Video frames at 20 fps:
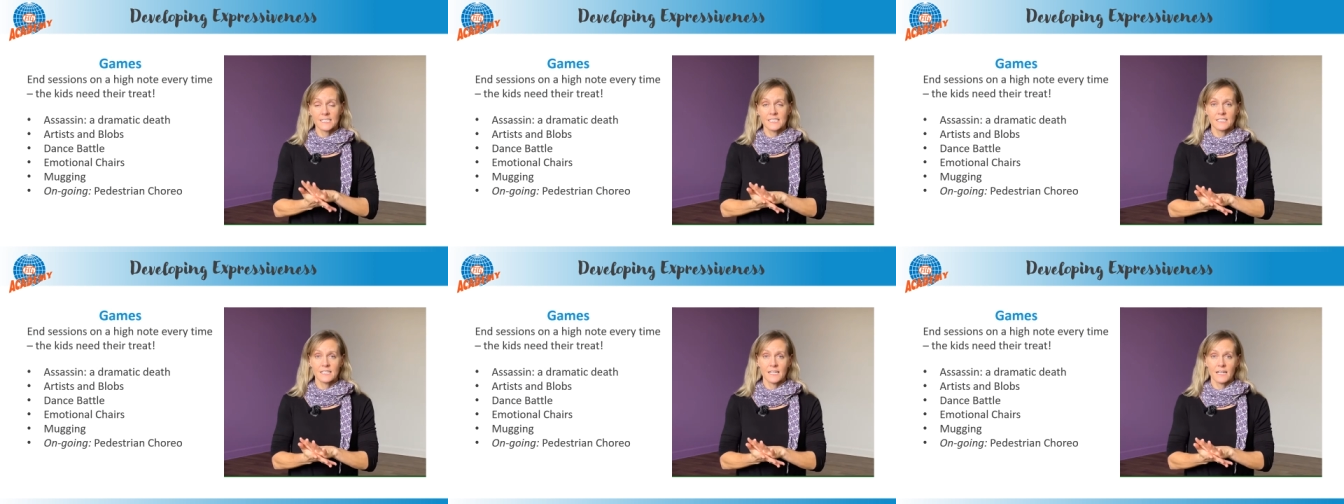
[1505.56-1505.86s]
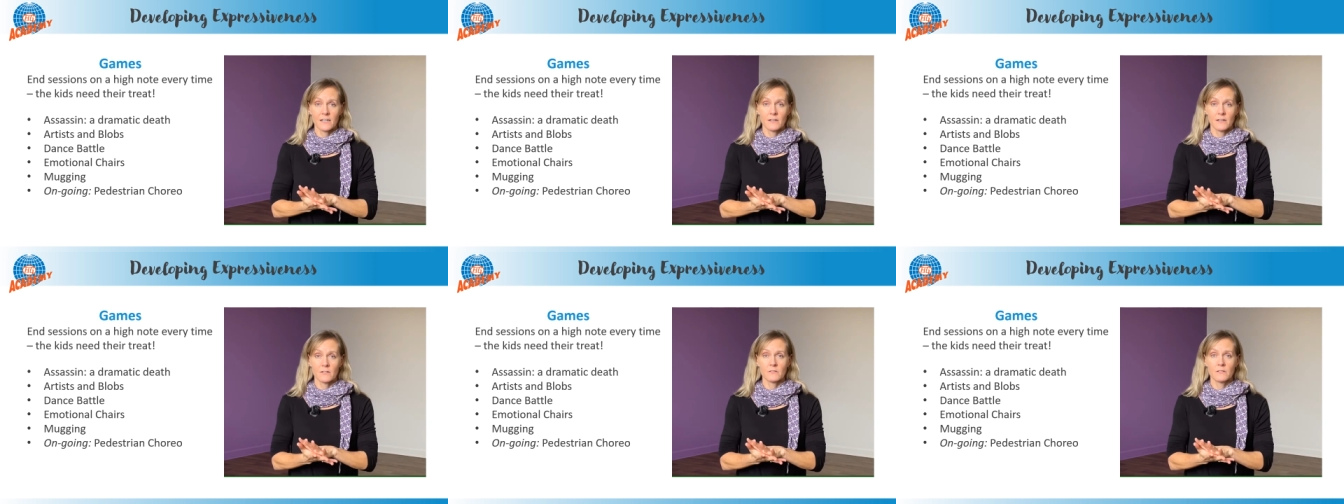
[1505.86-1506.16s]

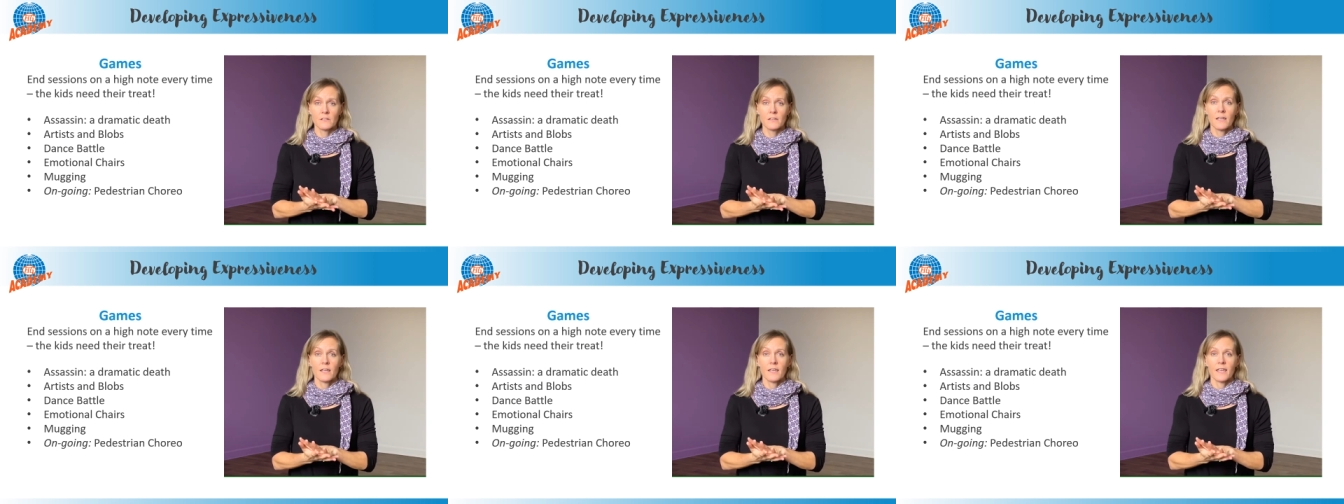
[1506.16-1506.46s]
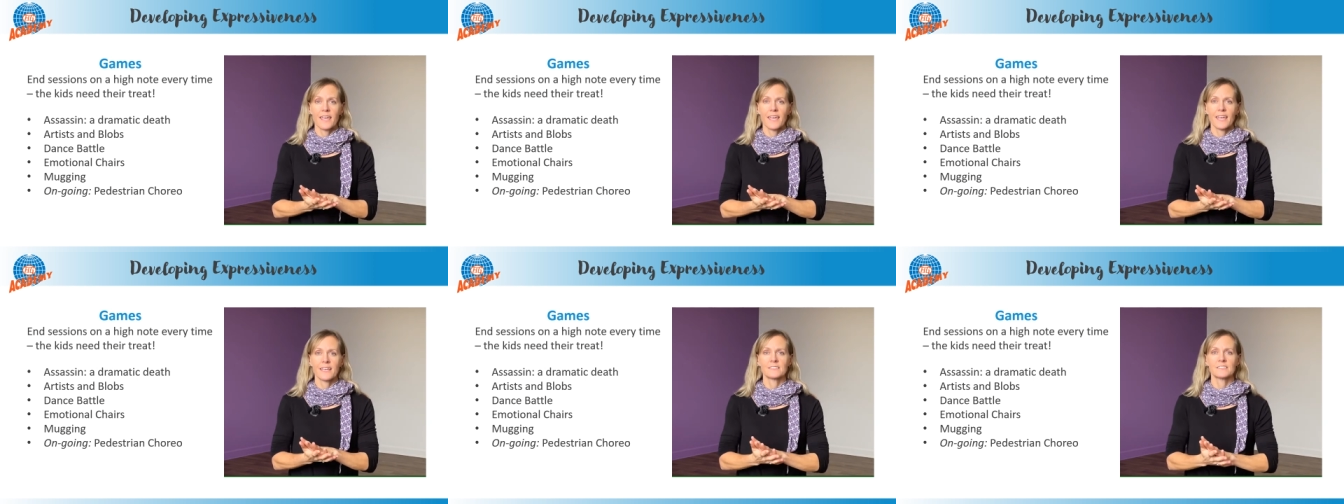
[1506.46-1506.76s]
down
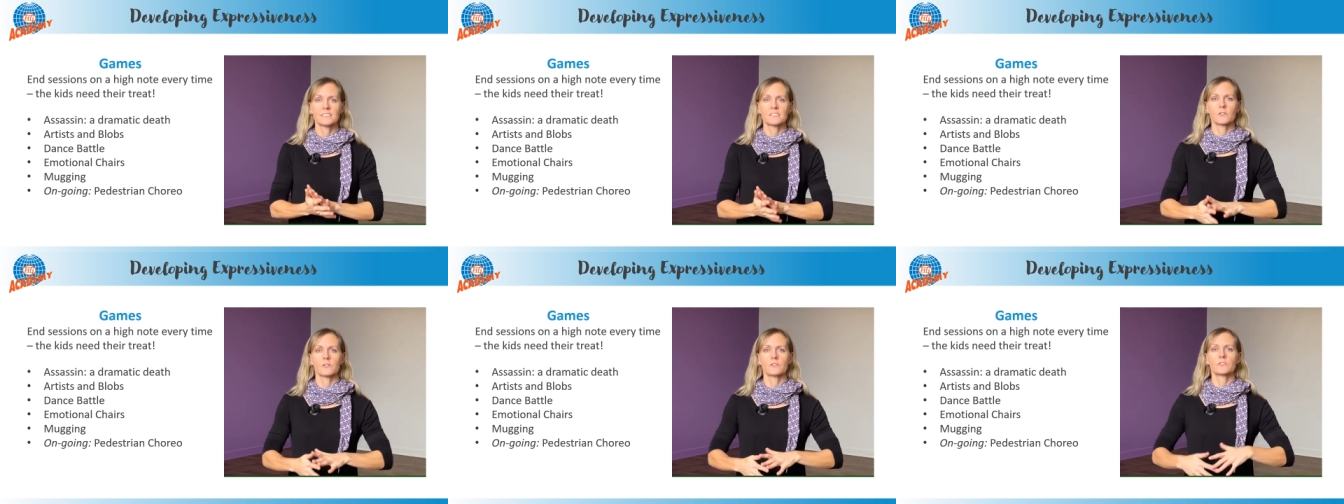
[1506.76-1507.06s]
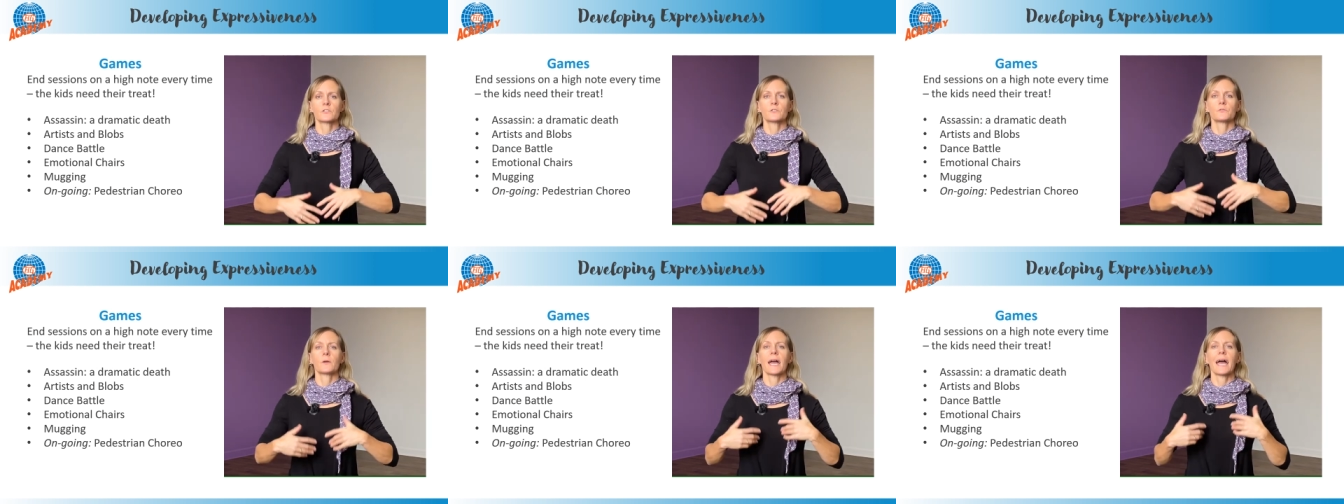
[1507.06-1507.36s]
and start
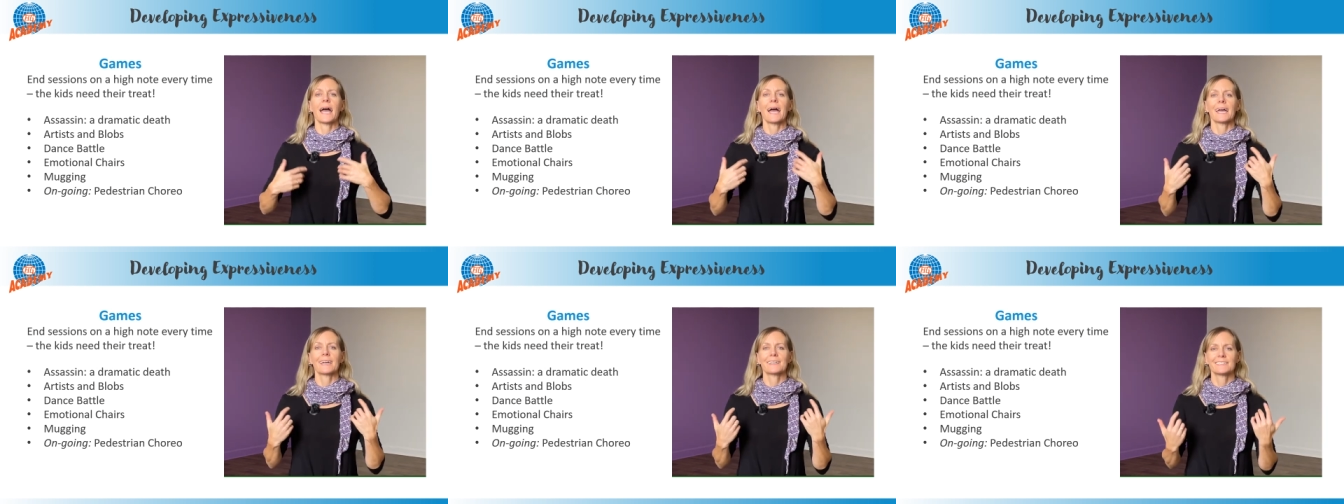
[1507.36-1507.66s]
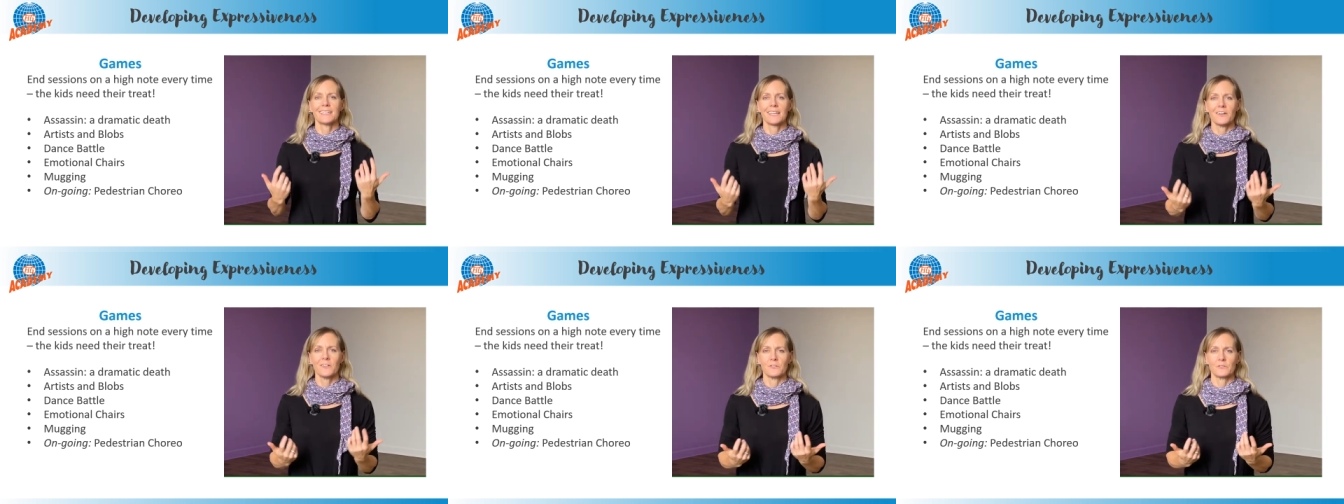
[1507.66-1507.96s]
to act
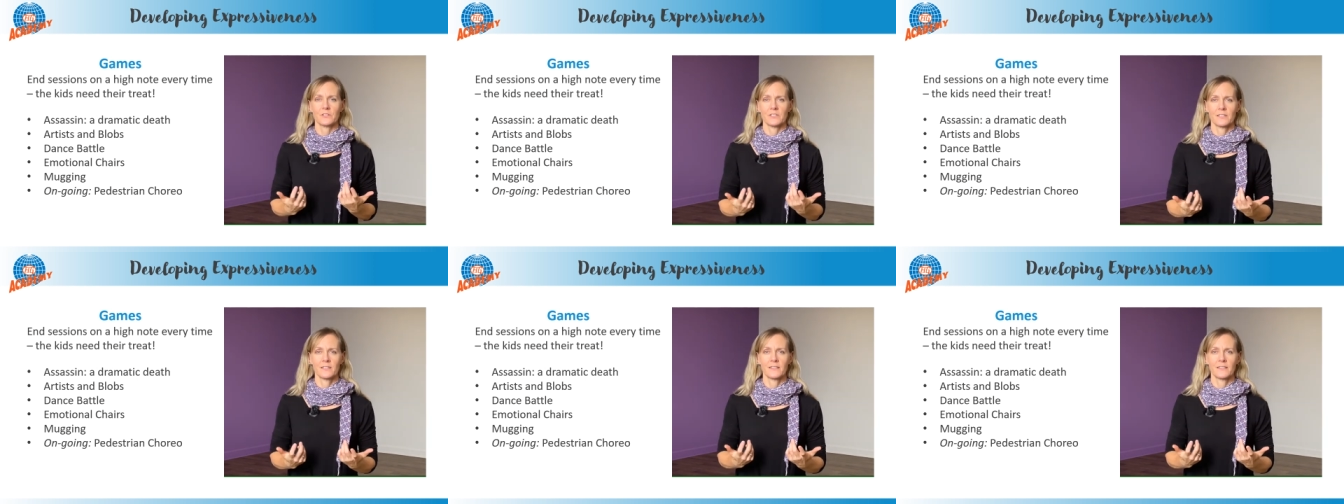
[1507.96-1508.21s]
out